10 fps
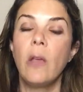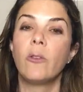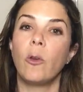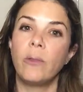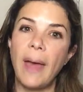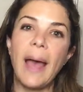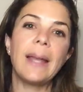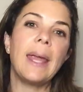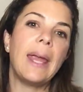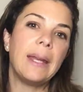So
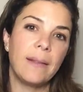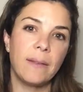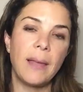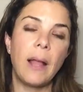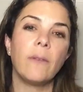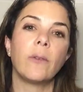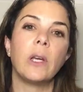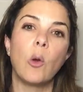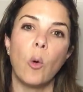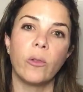that in itself
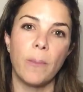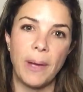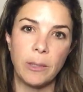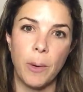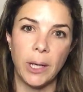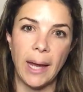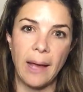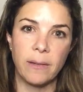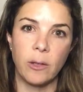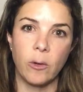can cause a metabolic
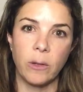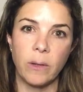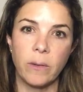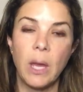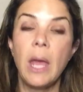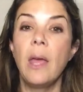acidosis.